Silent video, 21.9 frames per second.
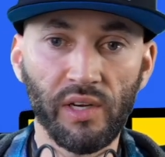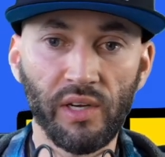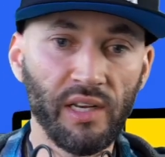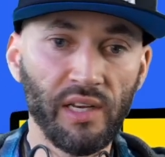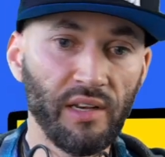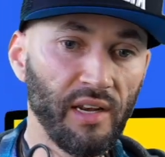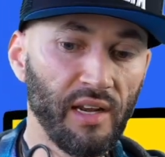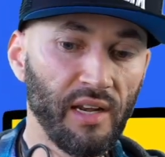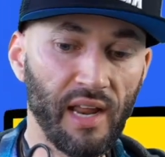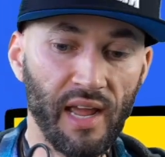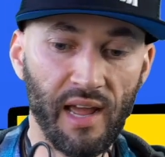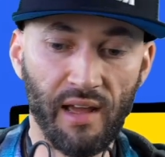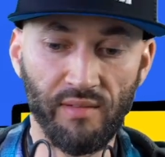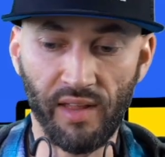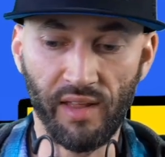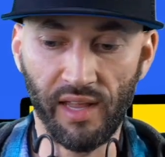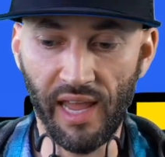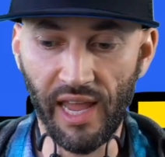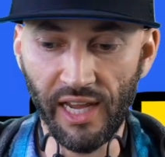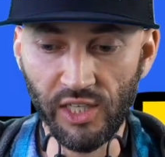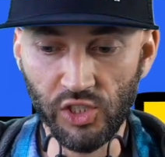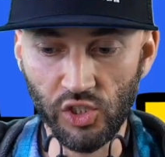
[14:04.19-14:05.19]
You need to have like
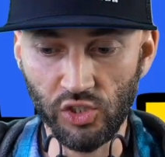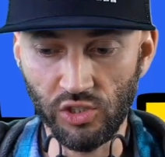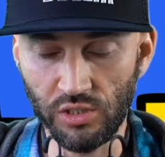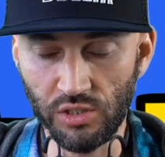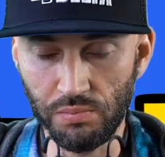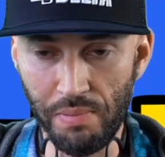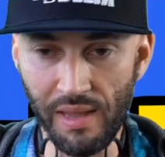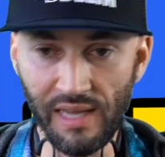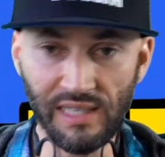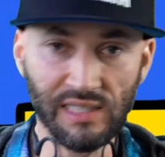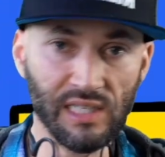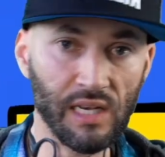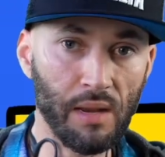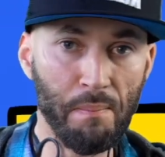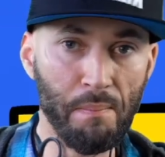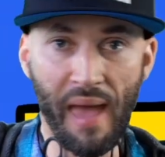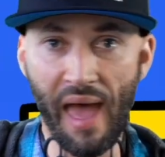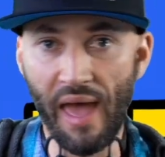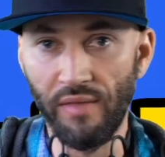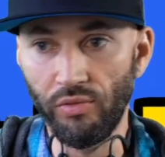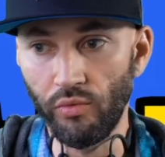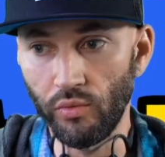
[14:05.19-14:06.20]
extra space in the
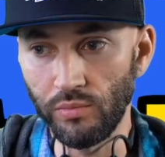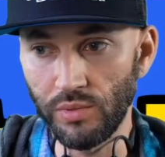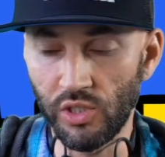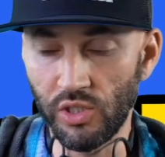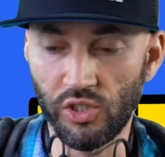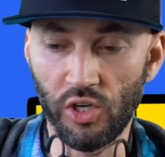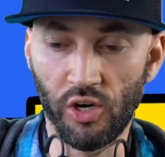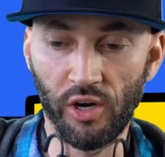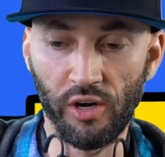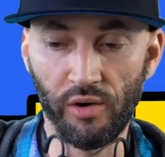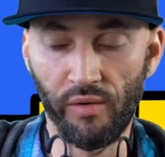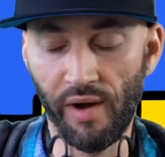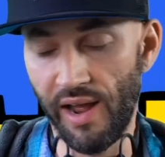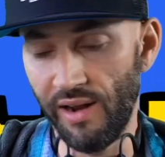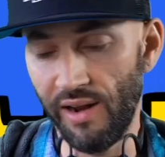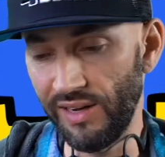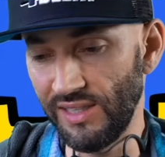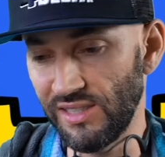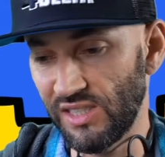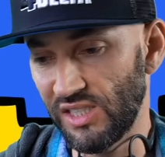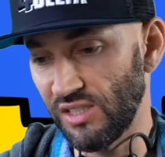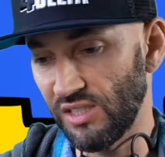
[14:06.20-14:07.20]
bathrooms to turn it around.
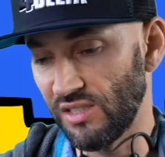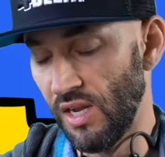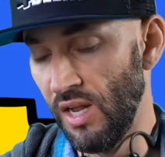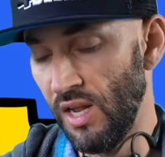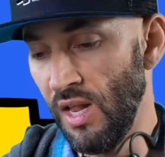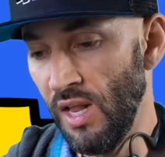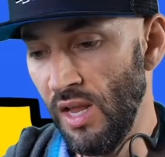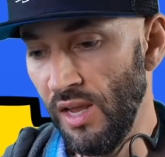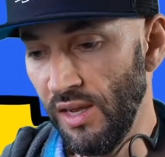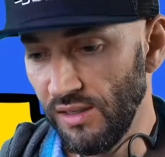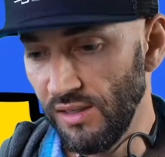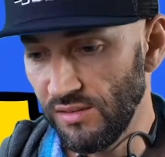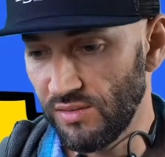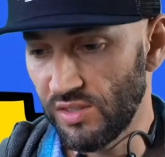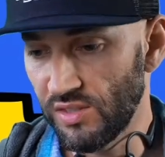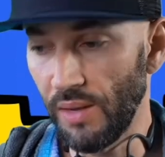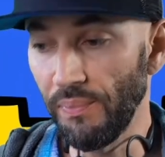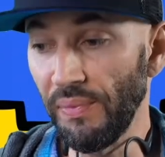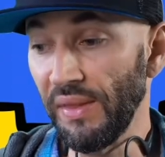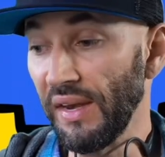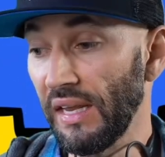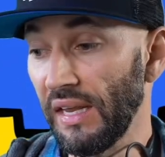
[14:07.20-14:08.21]
It's just
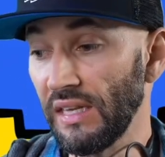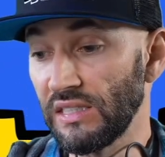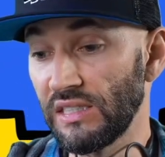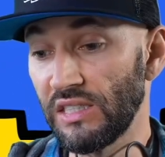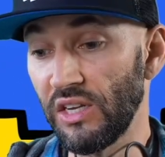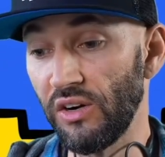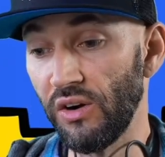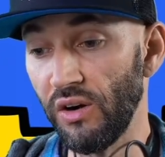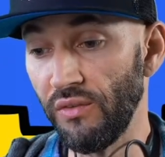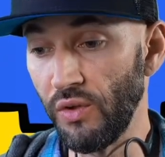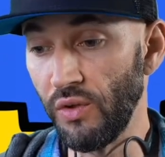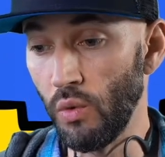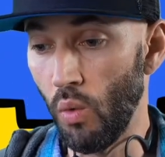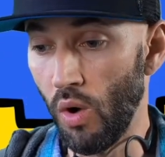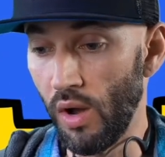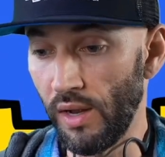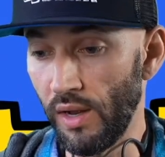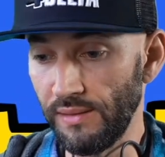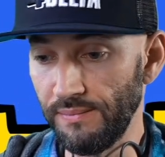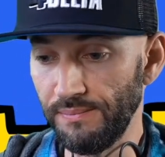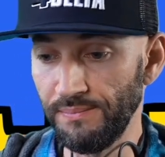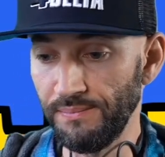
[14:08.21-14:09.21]
something to consider if you
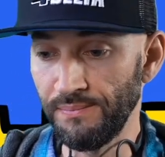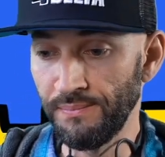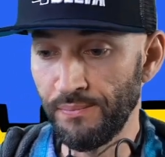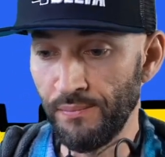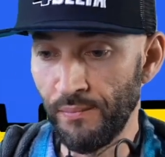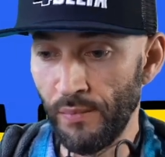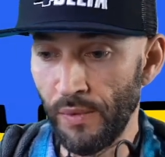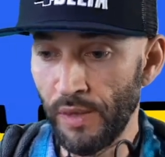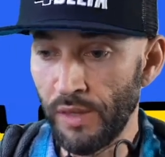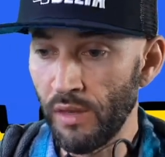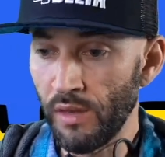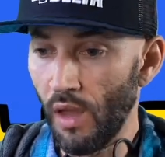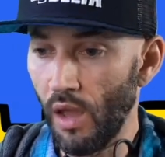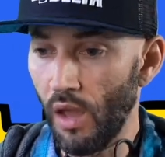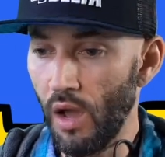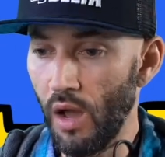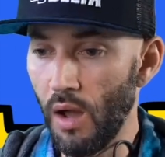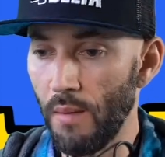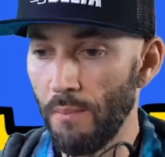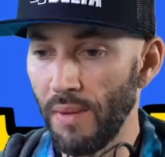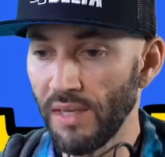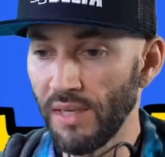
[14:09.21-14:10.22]
want.
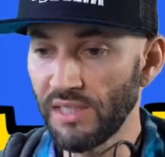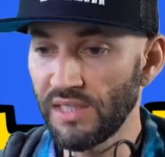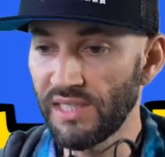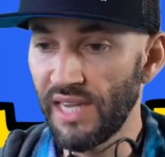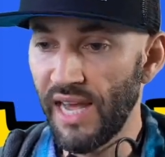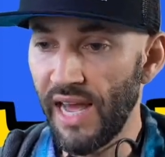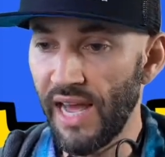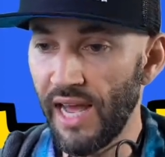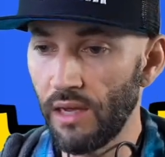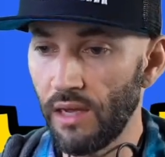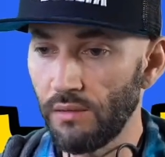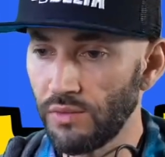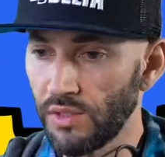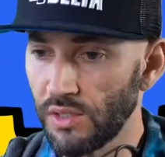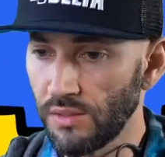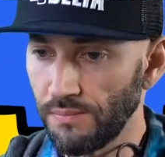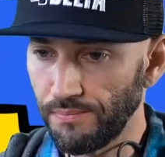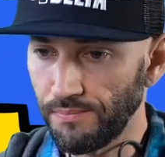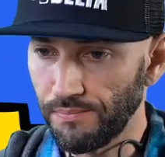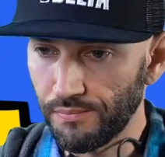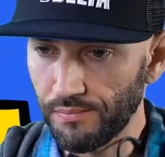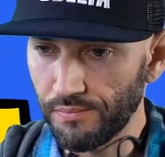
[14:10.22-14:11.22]
Must-haves.
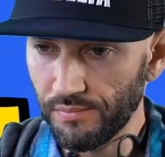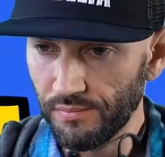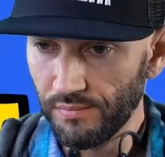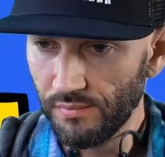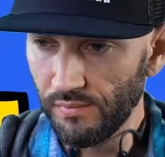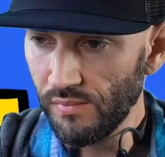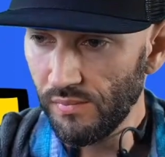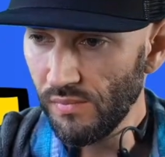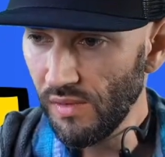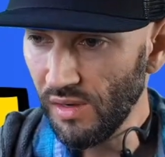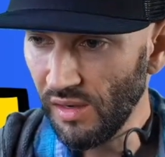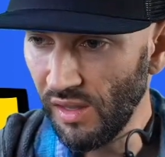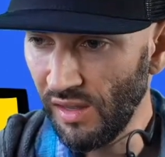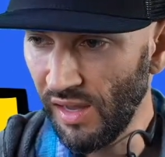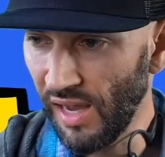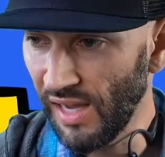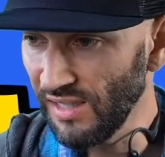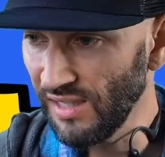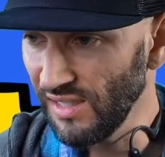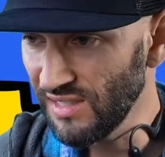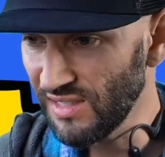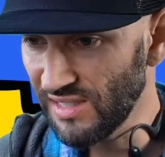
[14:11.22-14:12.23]
I
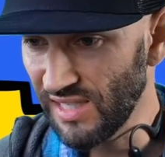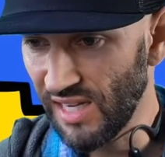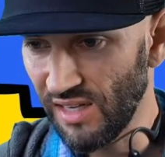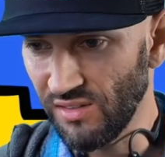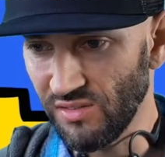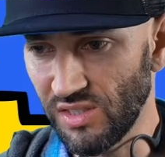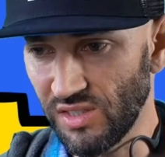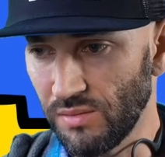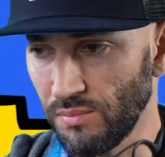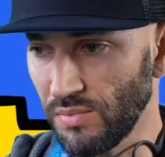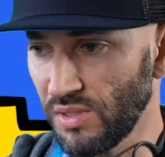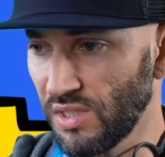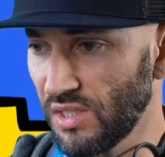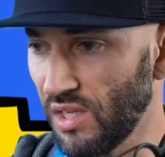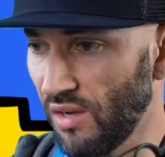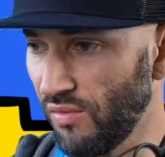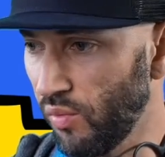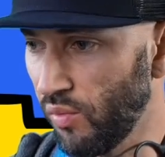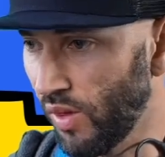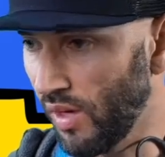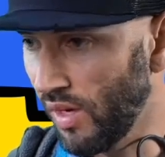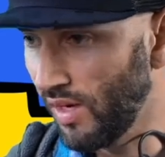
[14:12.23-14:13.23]
list out some
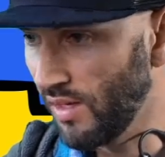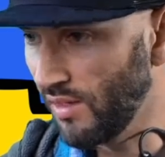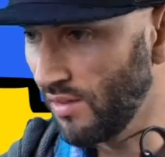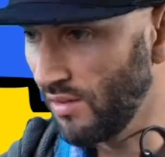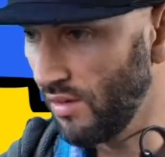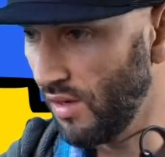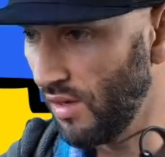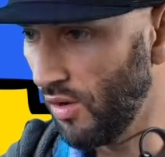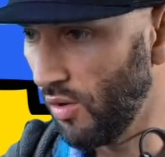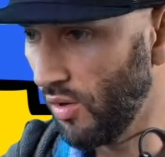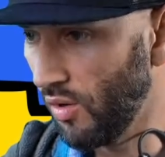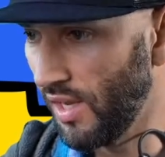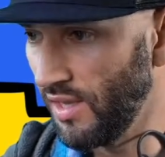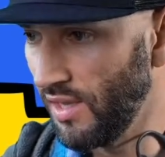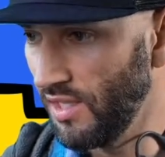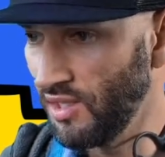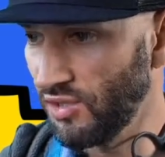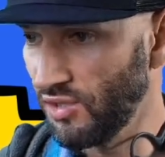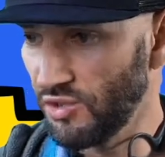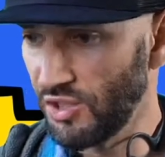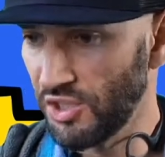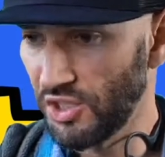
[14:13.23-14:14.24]
stuff. Okay, these
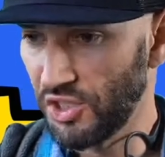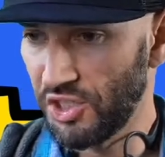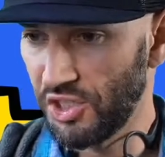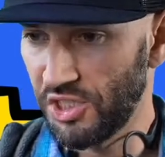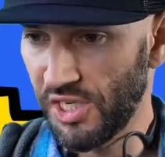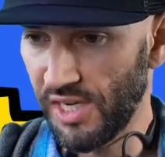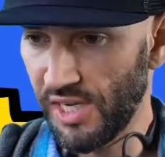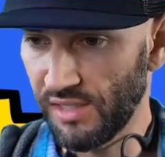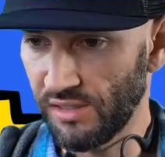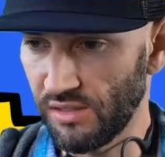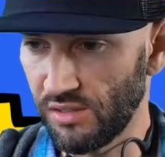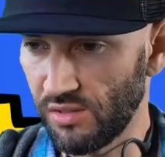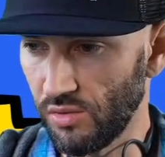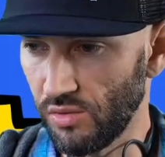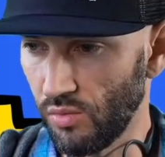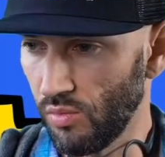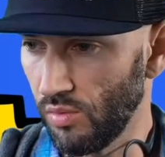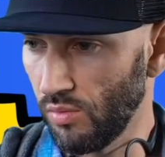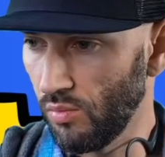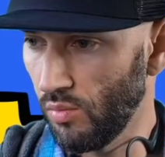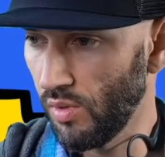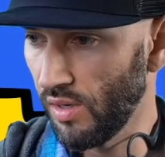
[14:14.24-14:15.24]
are just checks. So
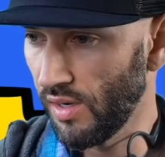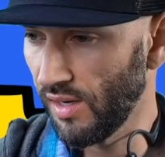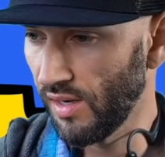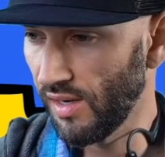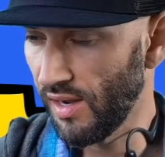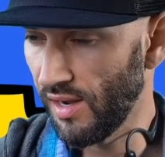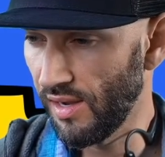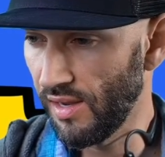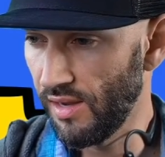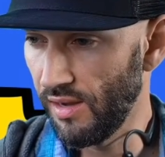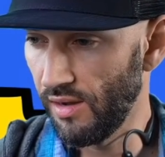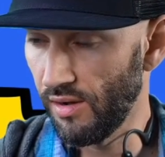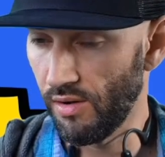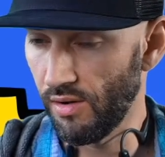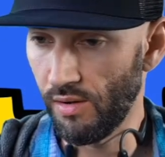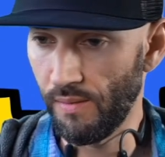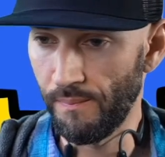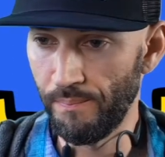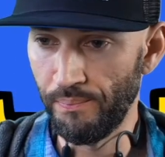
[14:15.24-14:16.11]
what did I got here?